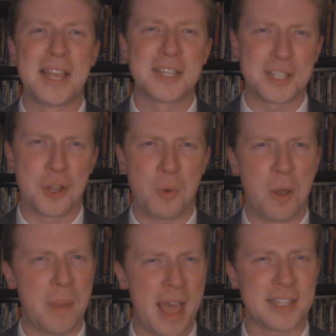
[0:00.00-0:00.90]

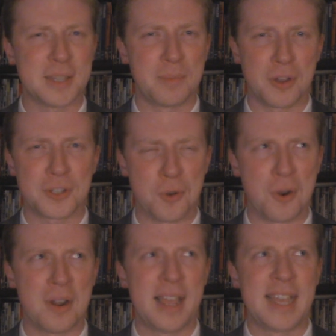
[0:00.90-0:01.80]
Stillwell passes a
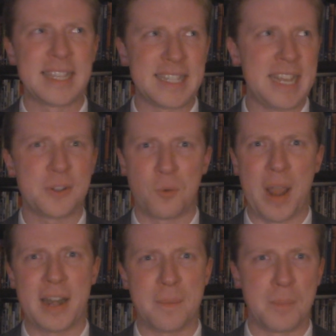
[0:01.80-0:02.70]
bookstore, sees a
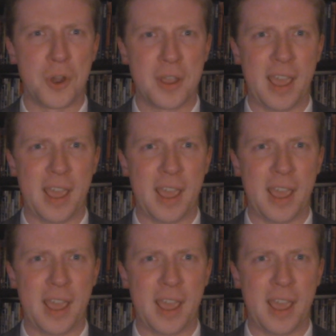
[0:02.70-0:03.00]
random book,